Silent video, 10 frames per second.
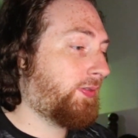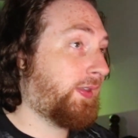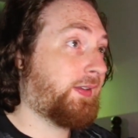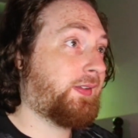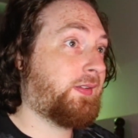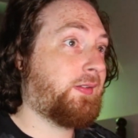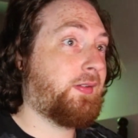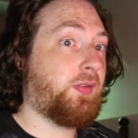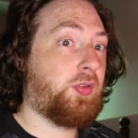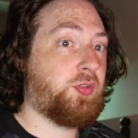this
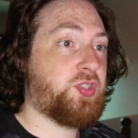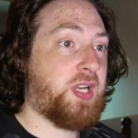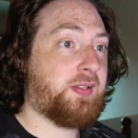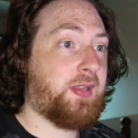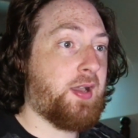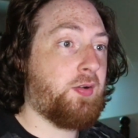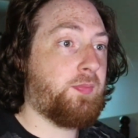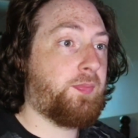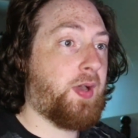checked out,